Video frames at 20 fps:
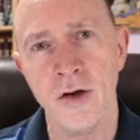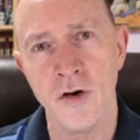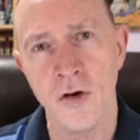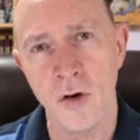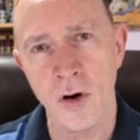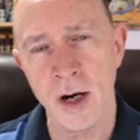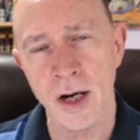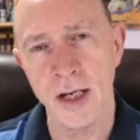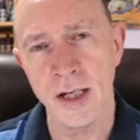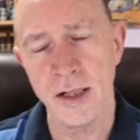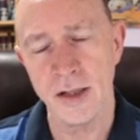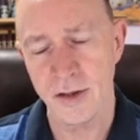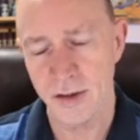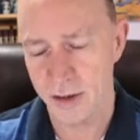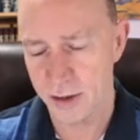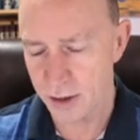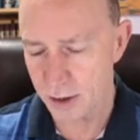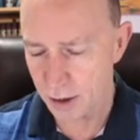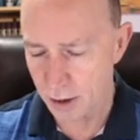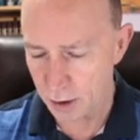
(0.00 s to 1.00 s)

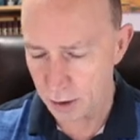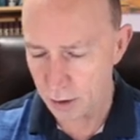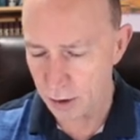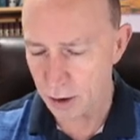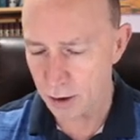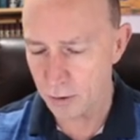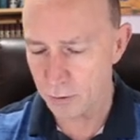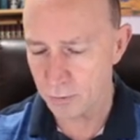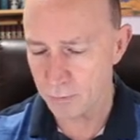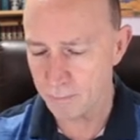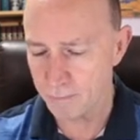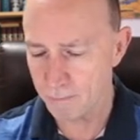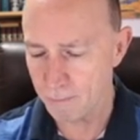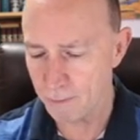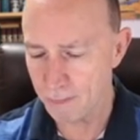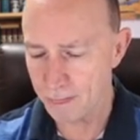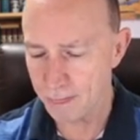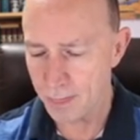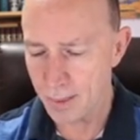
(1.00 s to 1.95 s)
Christ alone.